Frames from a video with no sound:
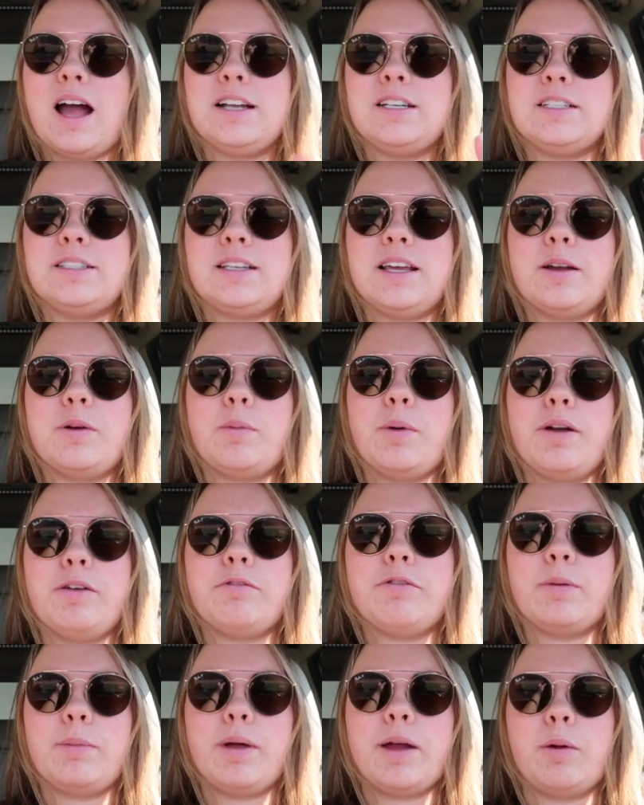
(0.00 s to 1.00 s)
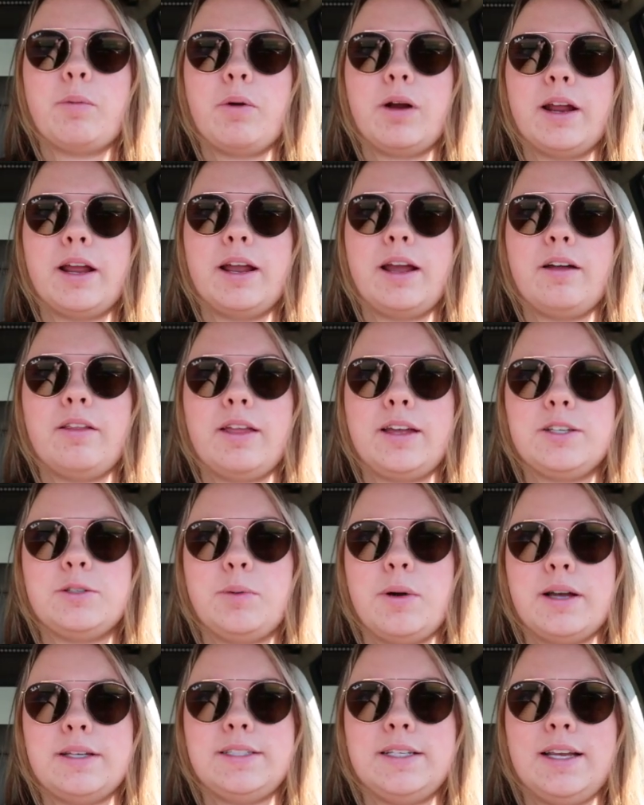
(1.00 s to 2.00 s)
just like went from like working out like
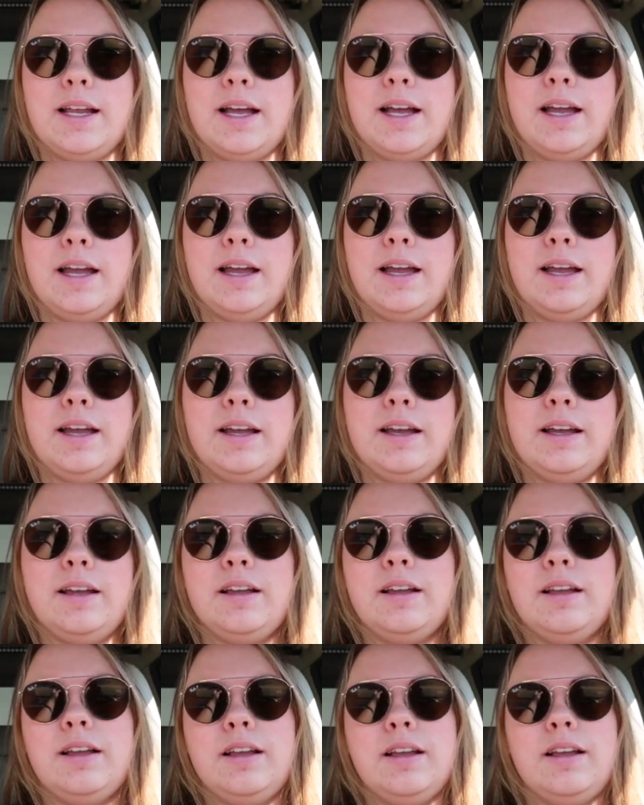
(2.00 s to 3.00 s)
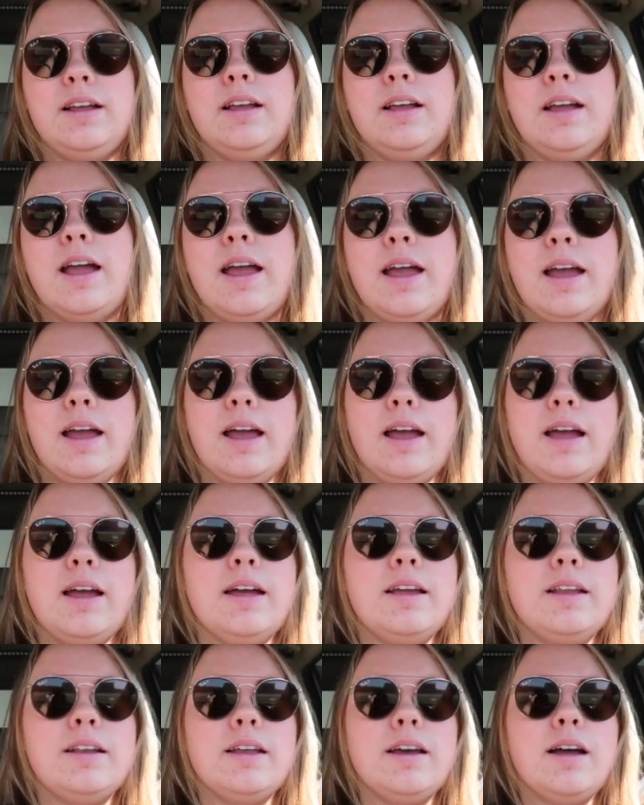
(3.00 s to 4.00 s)
twice a day
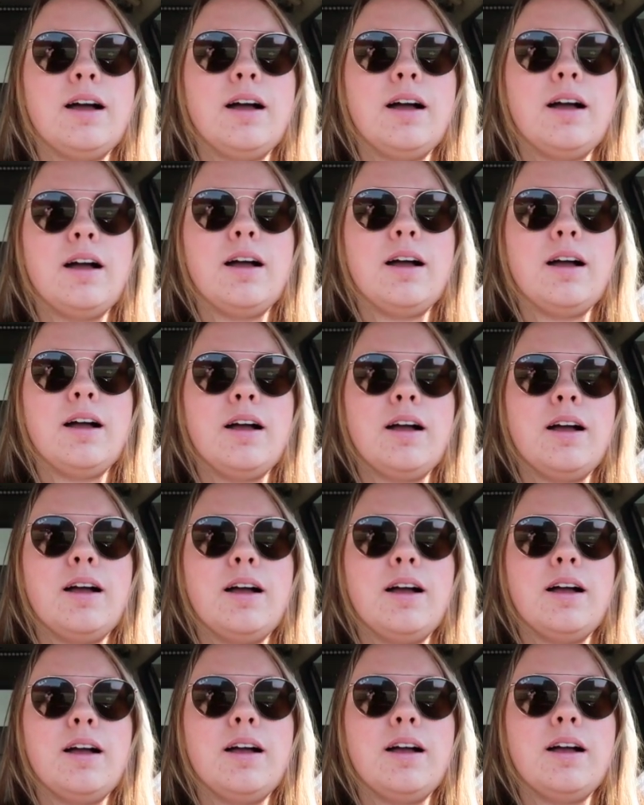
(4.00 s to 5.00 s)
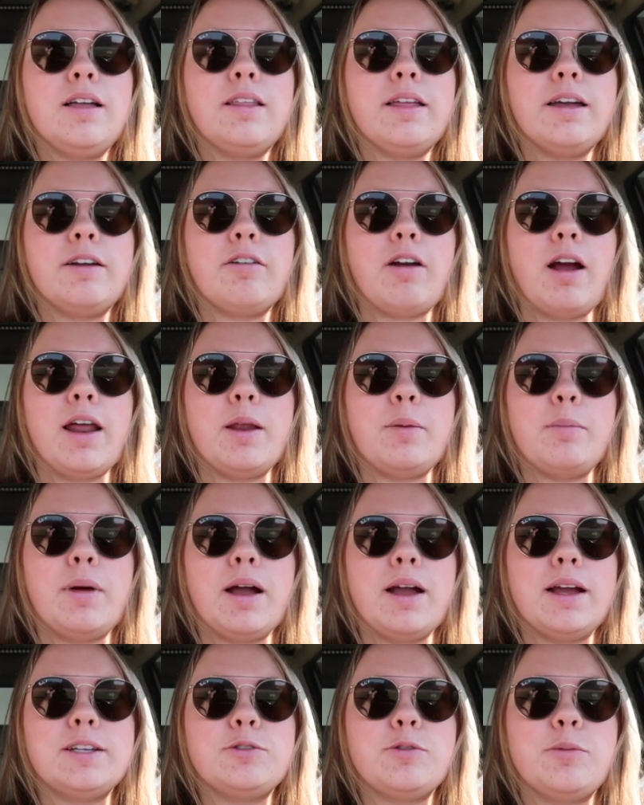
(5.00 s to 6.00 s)
and like riding
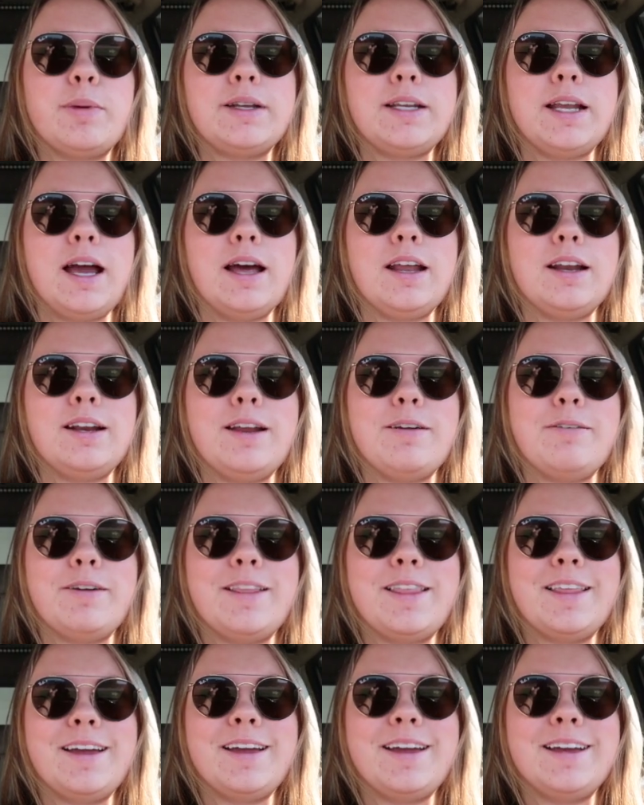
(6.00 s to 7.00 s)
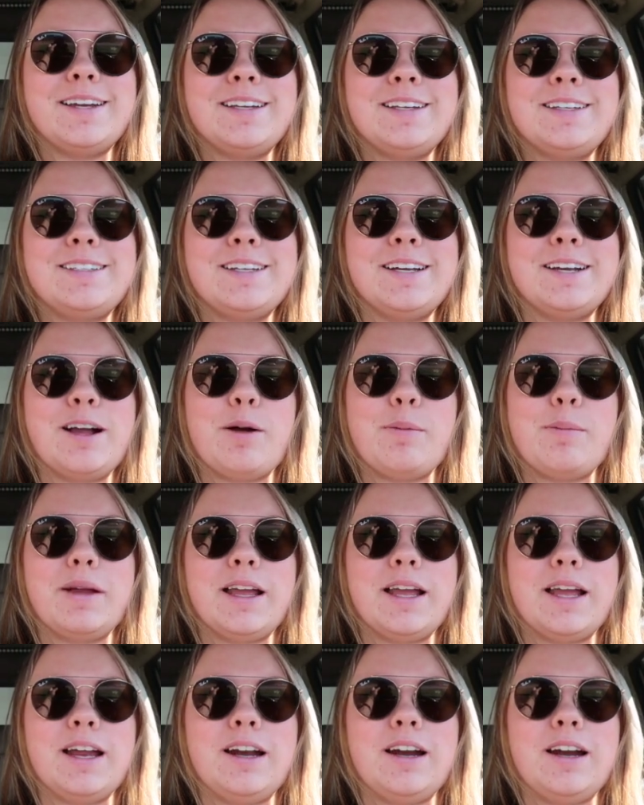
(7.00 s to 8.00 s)
bikes with my dad and everything, to
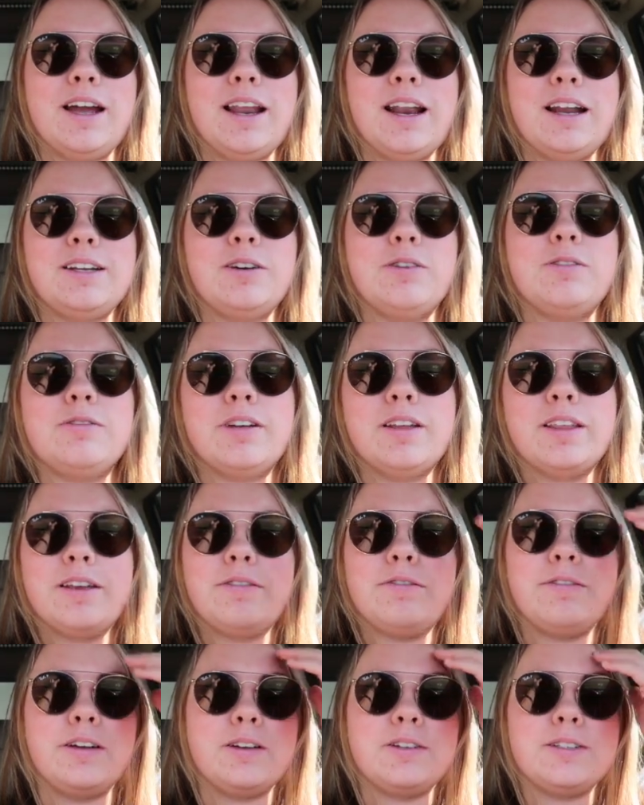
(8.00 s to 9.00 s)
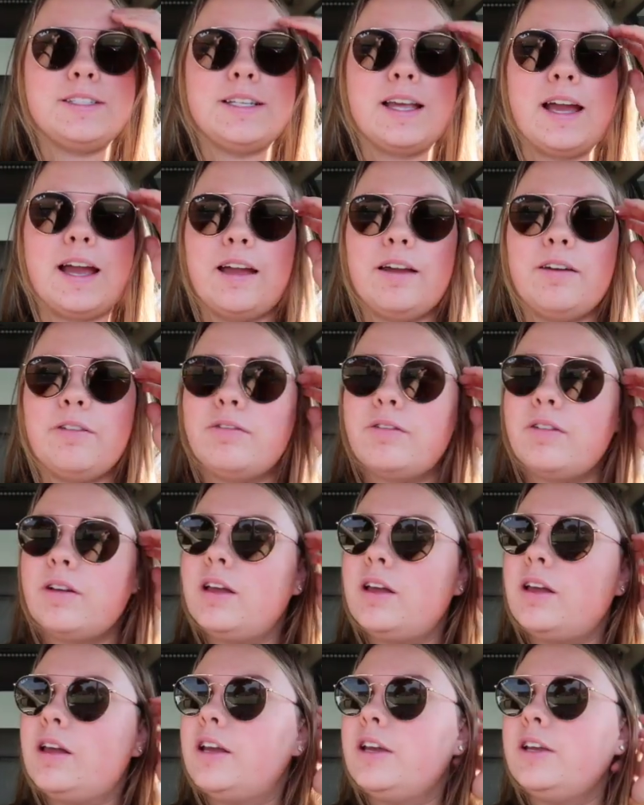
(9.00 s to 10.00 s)
coming here, and I don't really feel safe
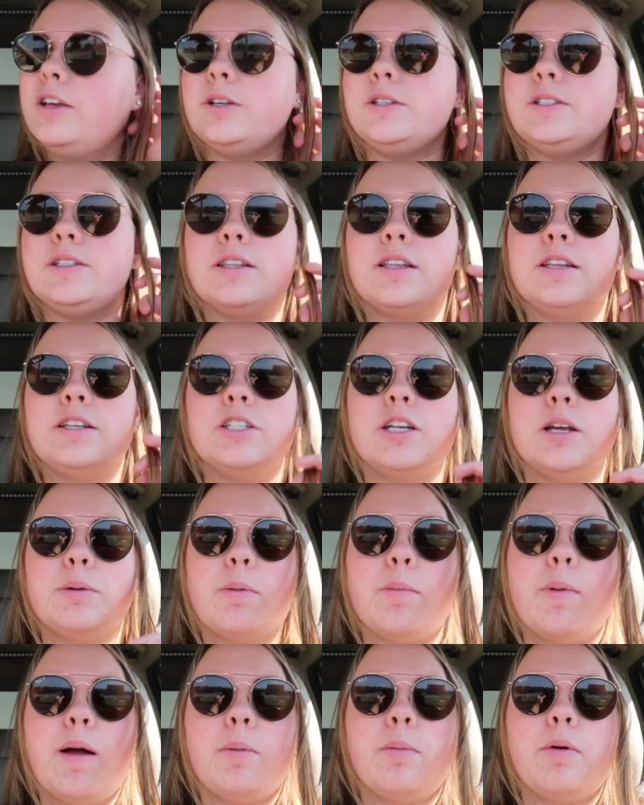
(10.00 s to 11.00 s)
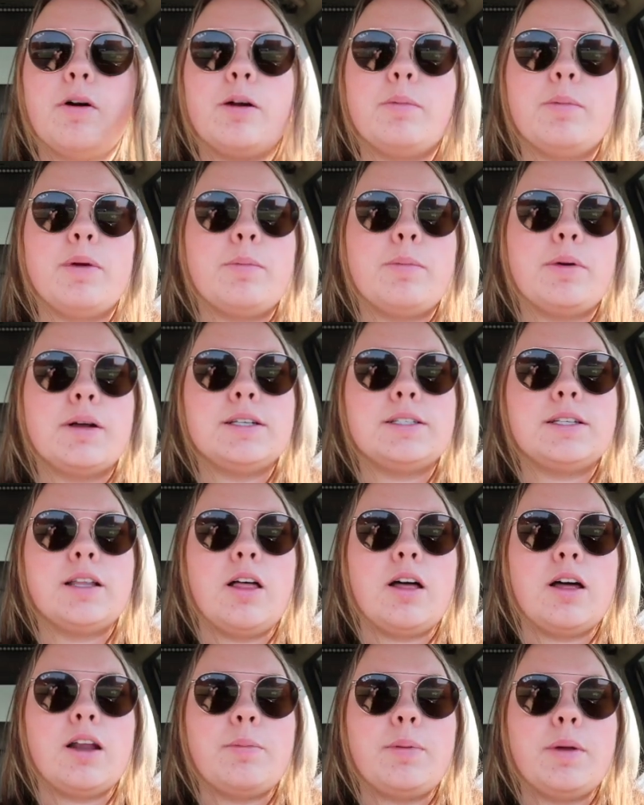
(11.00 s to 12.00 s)
using the gym at my apartment, because a
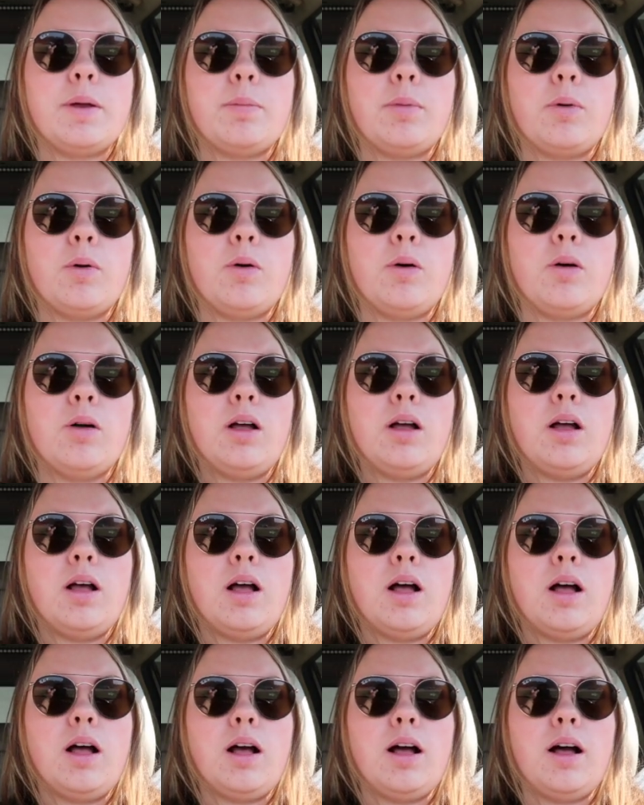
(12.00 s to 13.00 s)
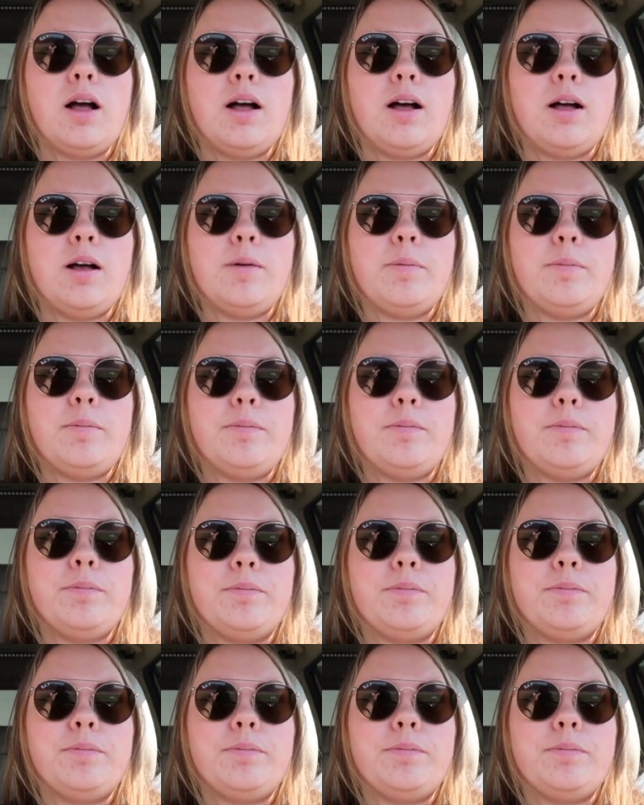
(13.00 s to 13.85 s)
lot of people that